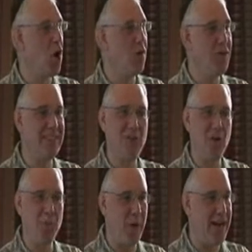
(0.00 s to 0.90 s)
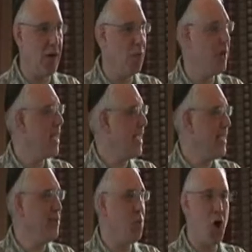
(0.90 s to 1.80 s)
every single prayer, he
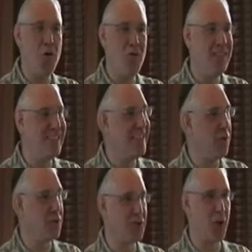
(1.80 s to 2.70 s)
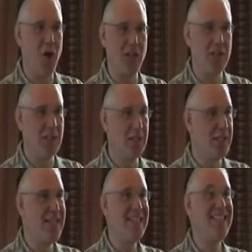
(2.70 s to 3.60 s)
knew every single song,
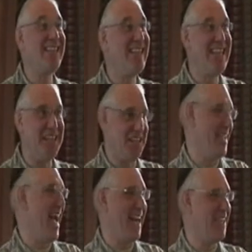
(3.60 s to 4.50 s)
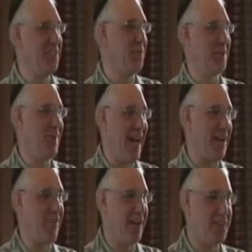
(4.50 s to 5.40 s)
clearly had a Jewish background.